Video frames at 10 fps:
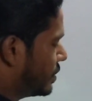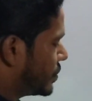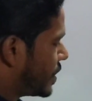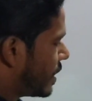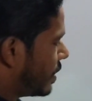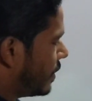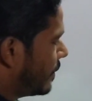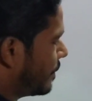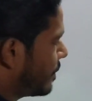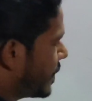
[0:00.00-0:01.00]
strike line,
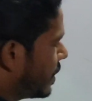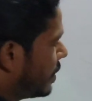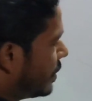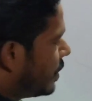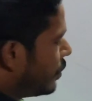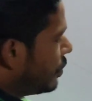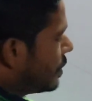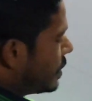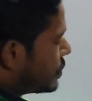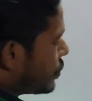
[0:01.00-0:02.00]
now
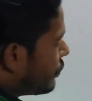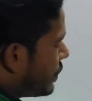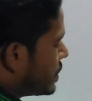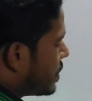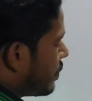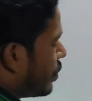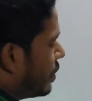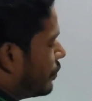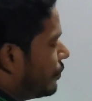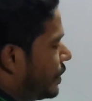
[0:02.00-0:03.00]
so first of all
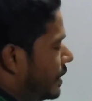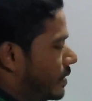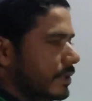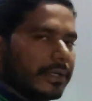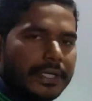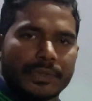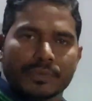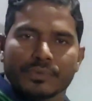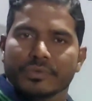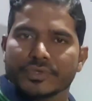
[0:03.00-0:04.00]
we need
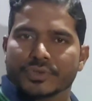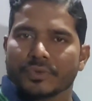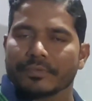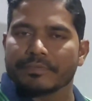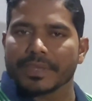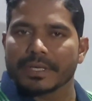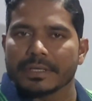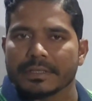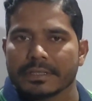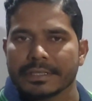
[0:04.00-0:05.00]
to show
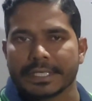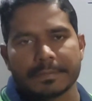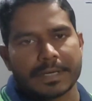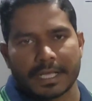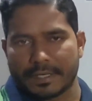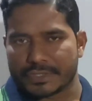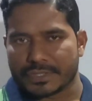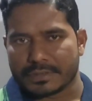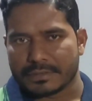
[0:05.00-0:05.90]
the dip direction.